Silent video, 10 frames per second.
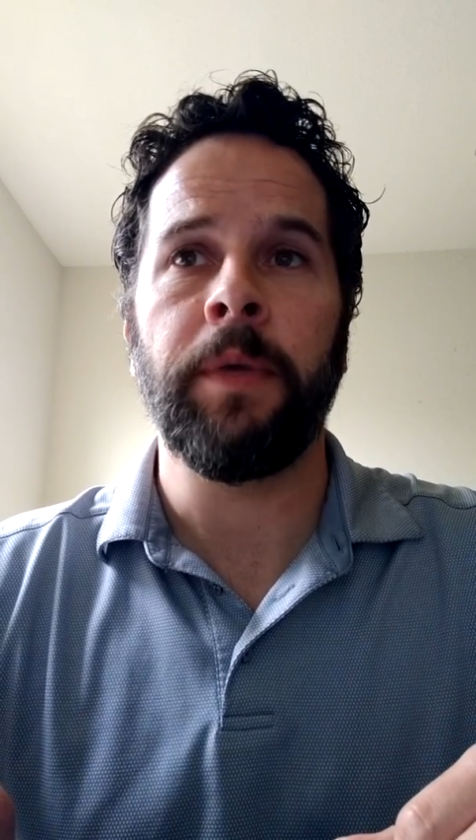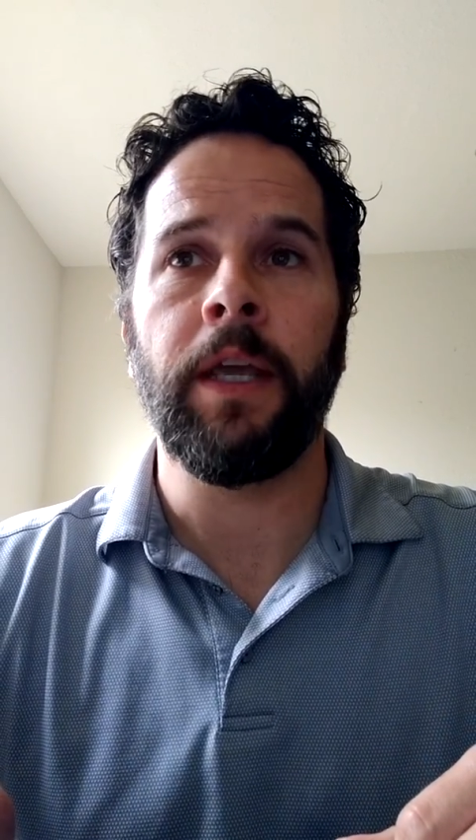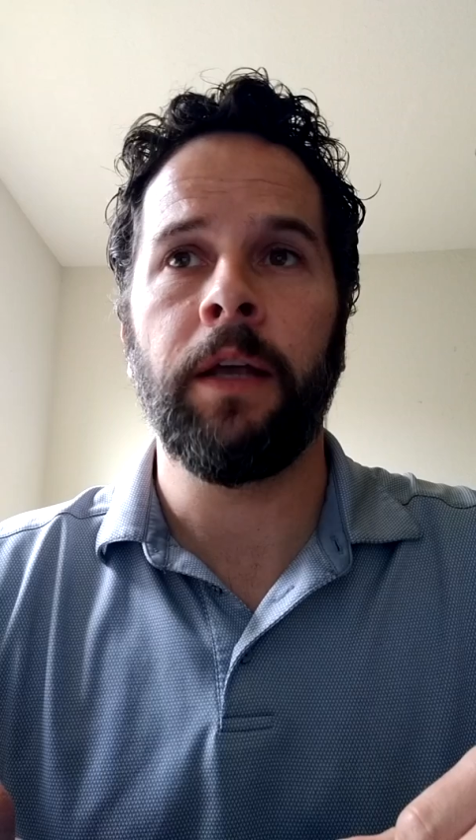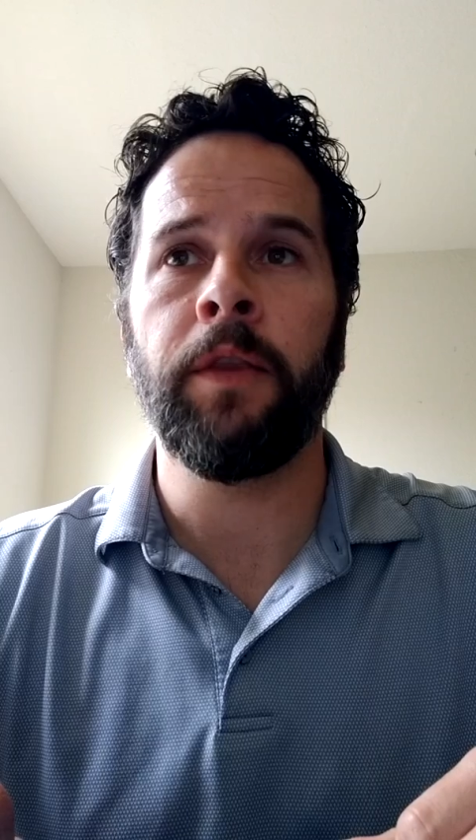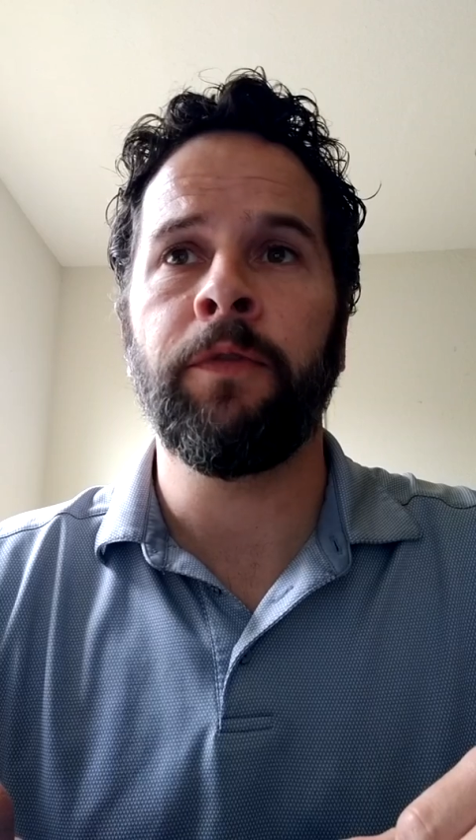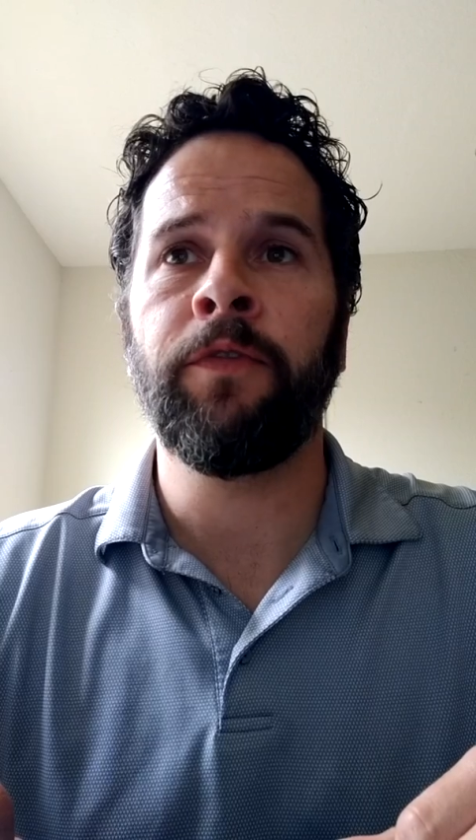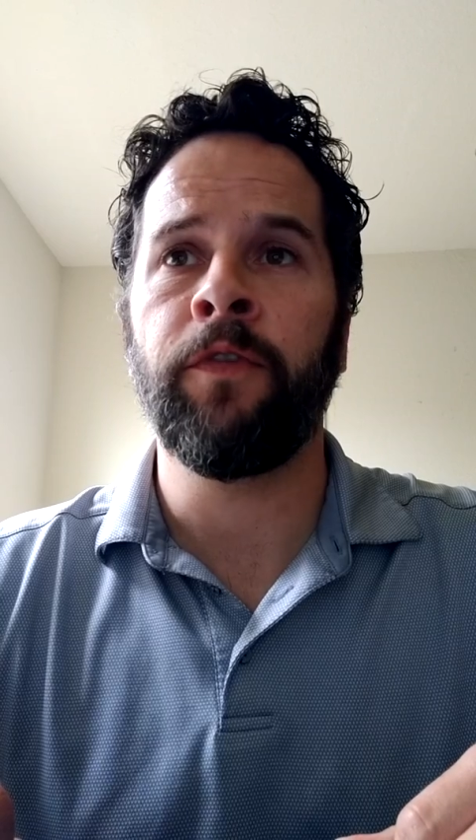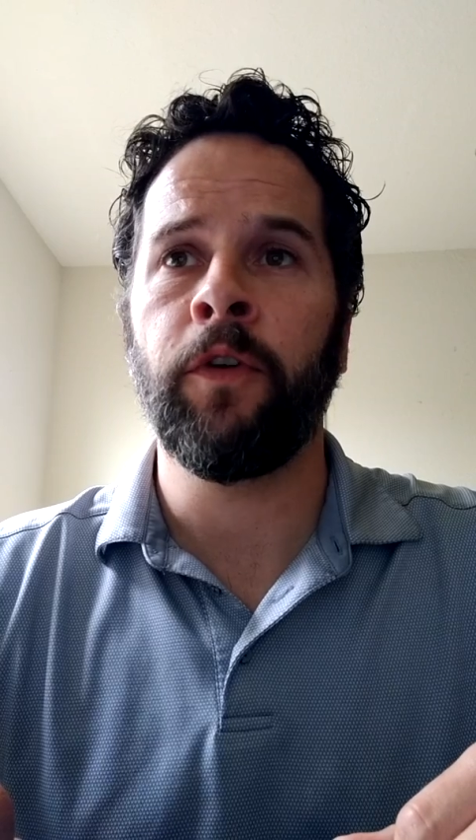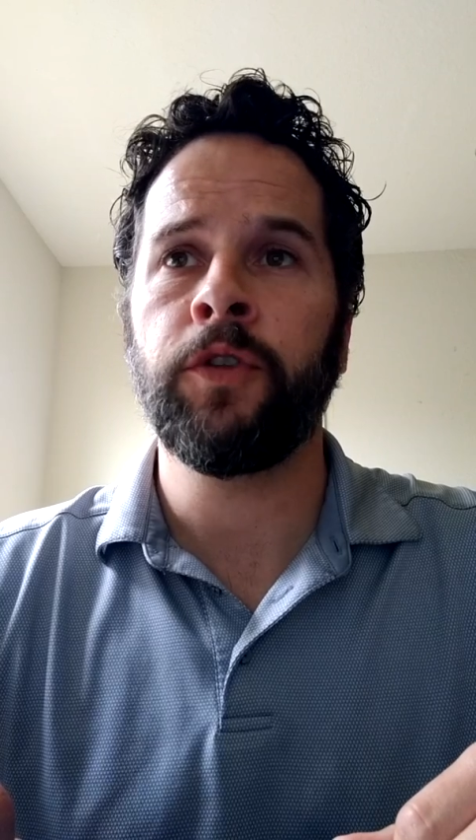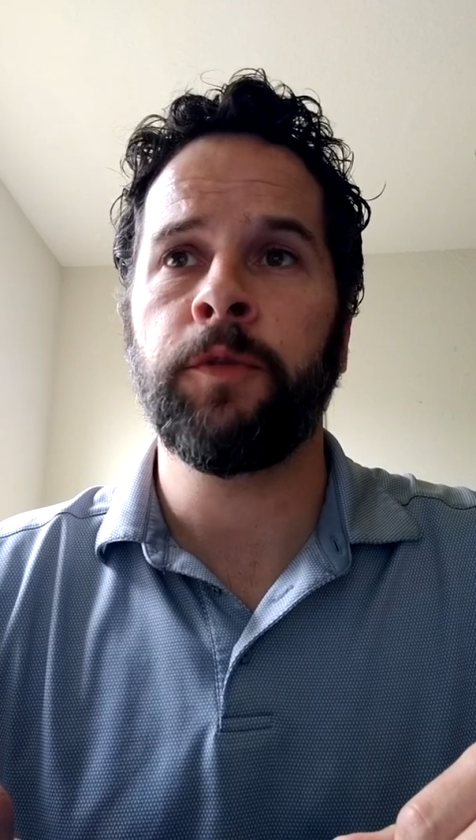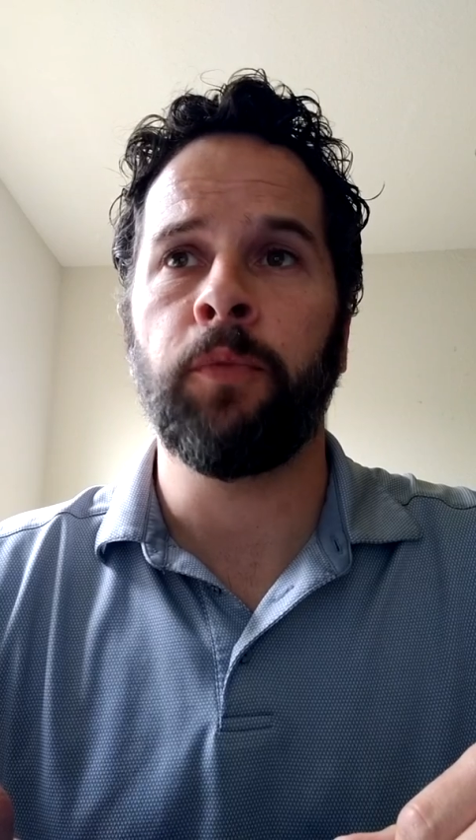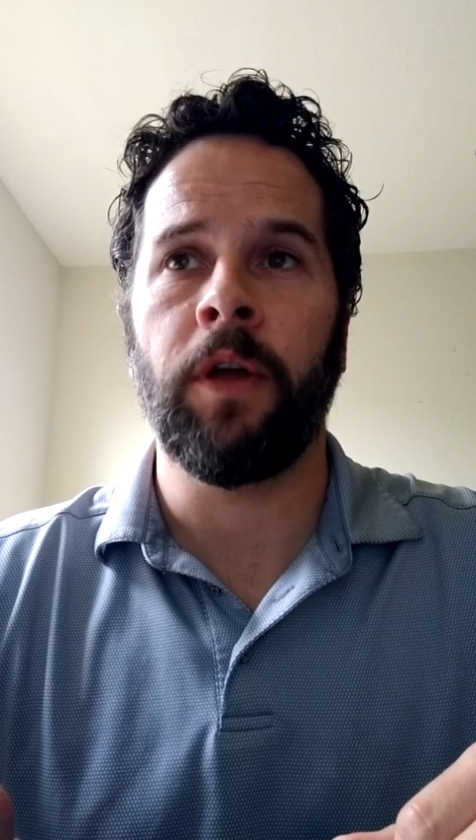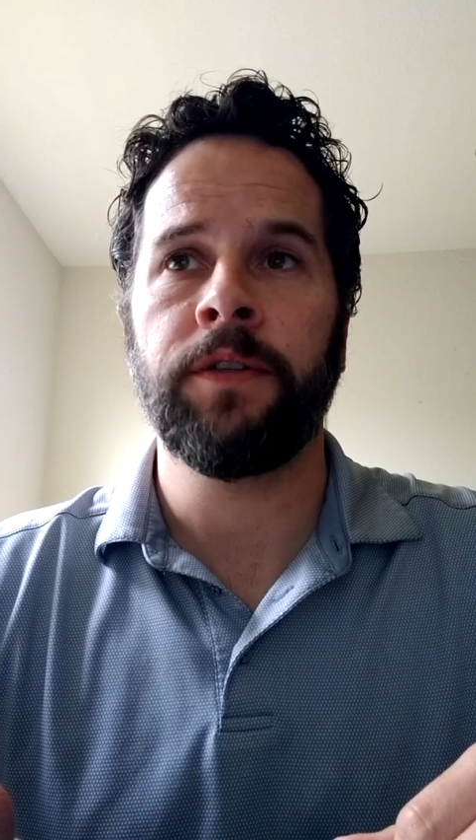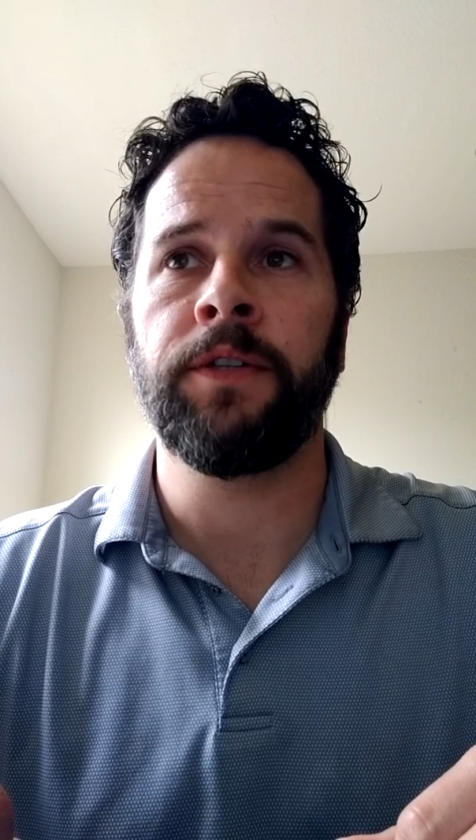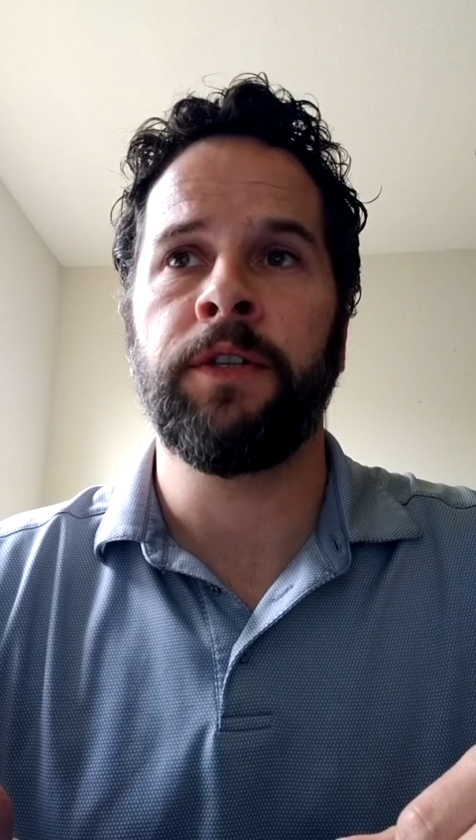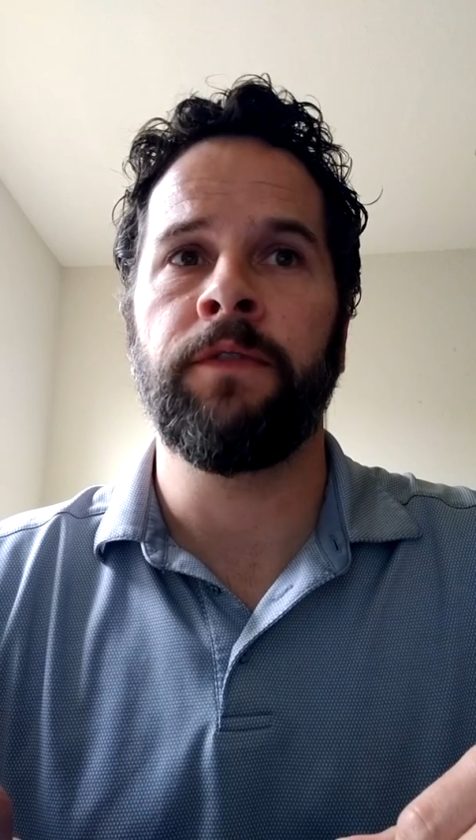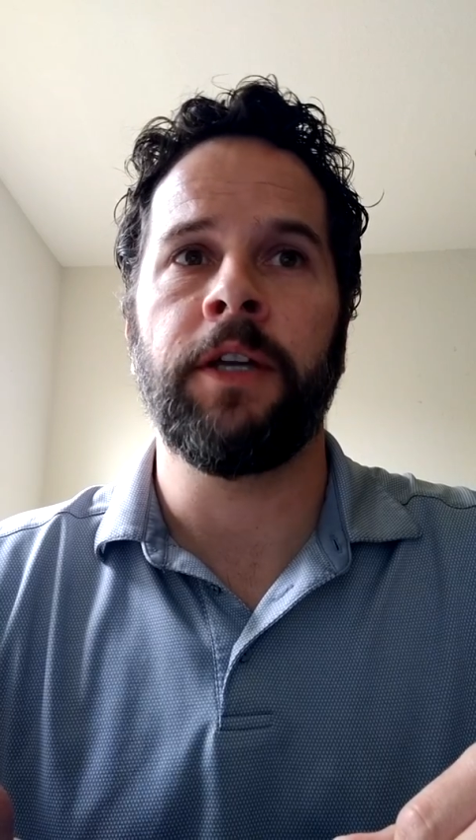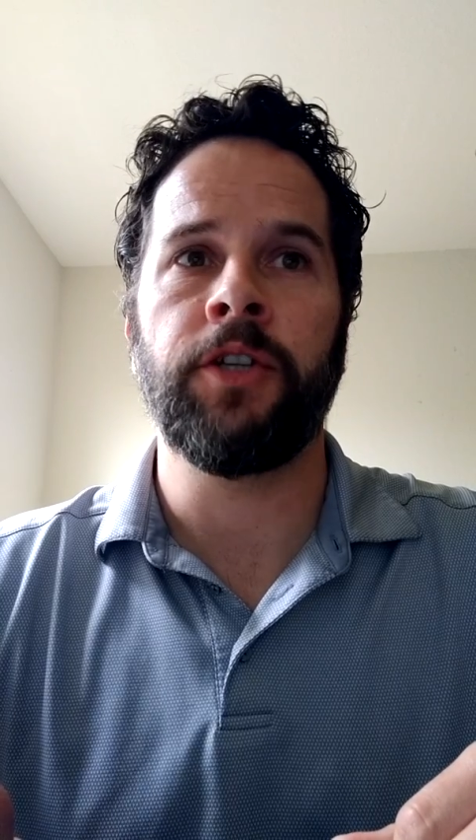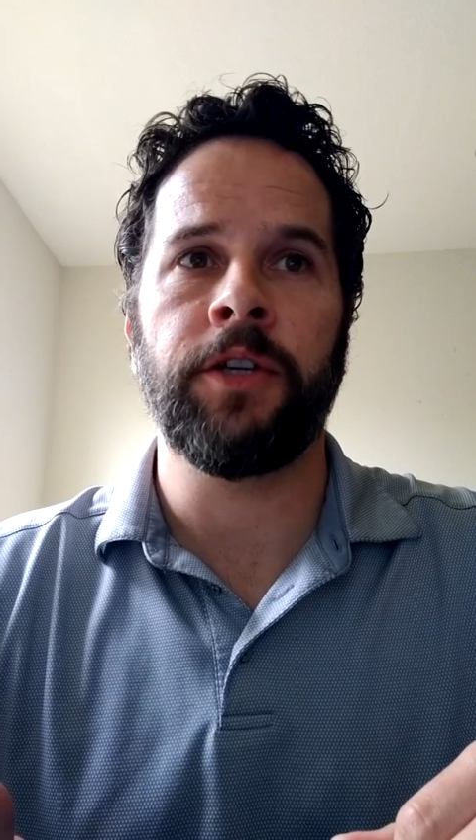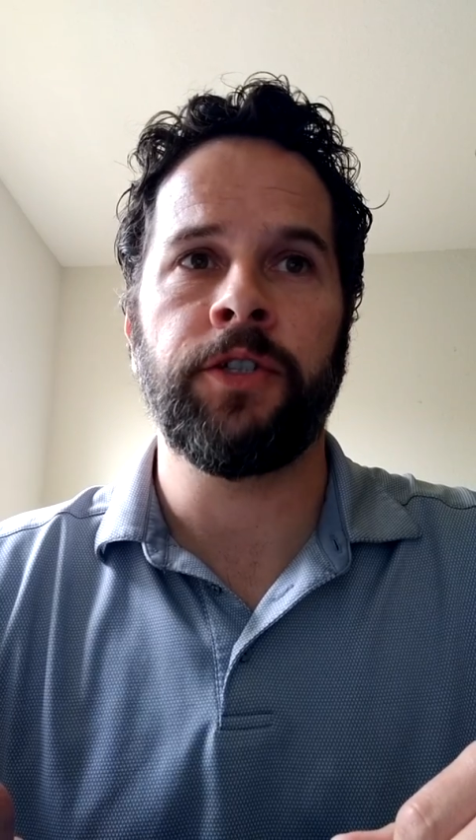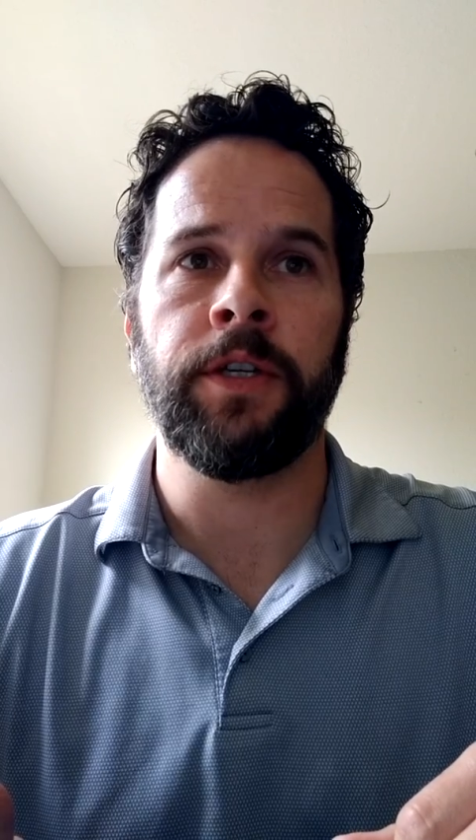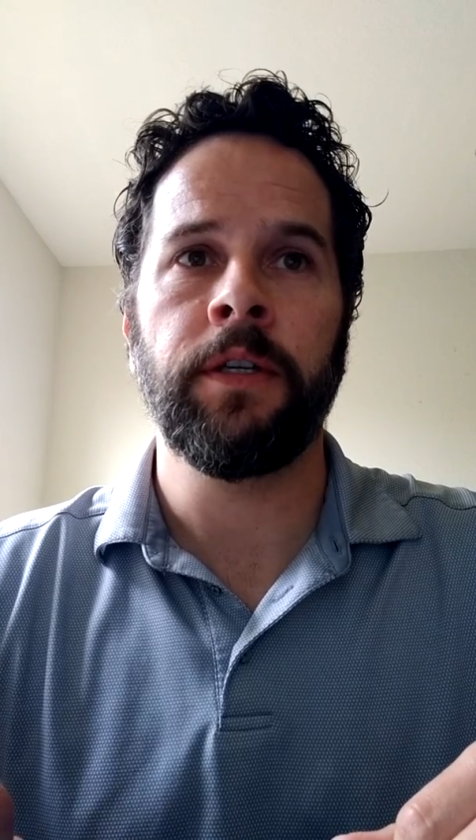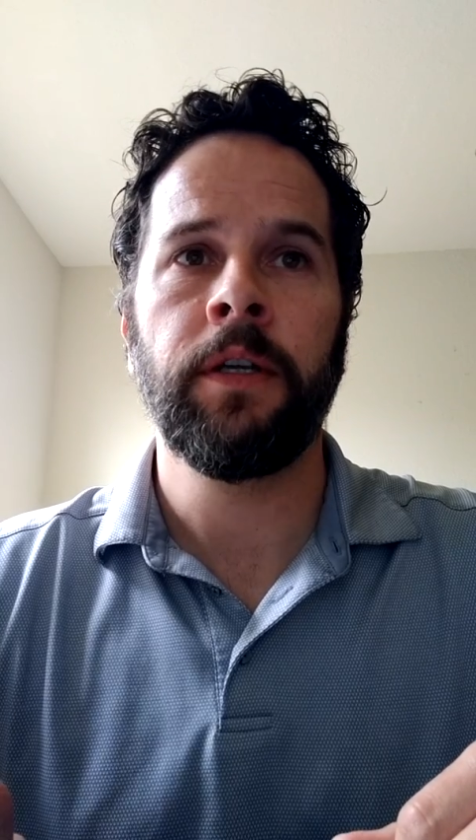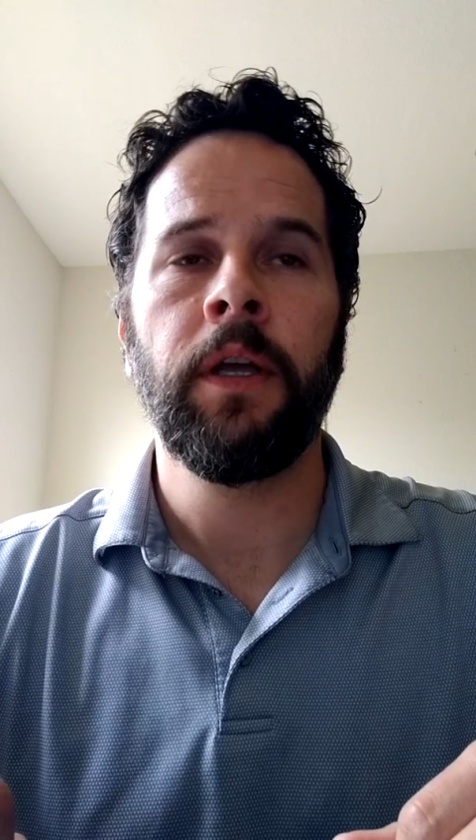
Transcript: begin the first process of digestion.